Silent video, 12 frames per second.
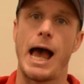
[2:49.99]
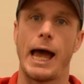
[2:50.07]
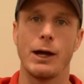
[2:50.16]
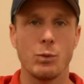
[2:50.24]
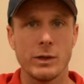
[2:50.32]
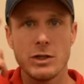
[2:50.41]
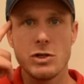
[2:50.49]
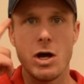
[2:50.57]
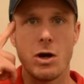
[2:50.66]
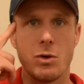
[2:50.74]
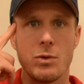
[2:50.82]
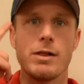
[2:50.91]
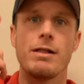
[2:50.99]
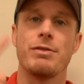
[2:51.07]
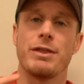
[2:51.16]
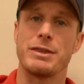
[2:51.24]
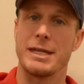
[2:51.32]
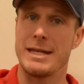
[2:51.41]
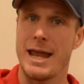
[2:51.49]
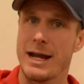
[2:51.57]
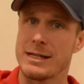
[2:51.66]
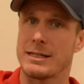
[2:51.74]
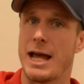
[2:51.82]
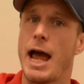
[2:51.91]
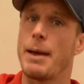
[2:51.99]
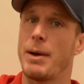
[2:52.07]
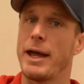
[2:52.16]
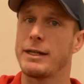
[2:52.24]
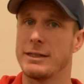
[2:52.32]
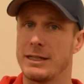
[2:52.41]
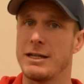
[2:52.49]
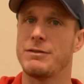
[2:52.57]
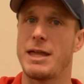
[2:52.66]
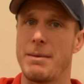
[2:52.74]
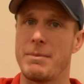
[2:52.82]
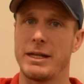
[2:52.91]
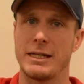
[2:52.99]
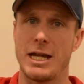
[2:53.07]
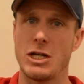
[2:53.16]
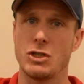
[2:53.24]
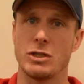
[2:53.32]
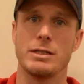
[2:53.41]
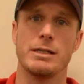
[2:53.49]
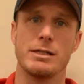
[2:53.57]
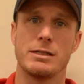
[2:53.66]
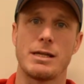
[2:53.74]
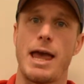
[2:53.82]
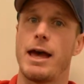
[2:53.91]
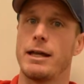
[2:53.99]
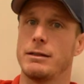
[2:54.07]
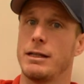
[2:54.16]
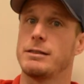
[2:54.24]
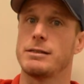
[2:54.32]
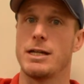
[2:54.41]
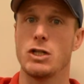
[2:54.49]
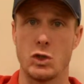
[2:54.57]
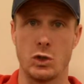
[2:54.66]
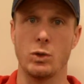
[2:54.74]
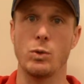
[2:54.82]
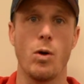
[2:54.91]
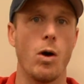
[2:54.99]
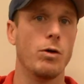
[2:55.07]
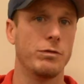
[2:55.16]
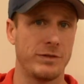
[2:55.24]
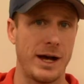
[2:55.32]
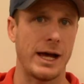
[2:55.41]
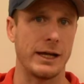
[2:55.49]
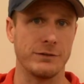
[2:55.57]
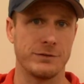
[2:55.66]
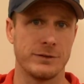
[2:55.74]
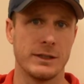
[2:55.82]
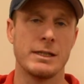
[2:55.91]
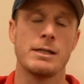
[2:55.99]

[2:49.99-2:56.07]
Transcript: I want to know that the next time I can give that medication is at, let's say, 2:05.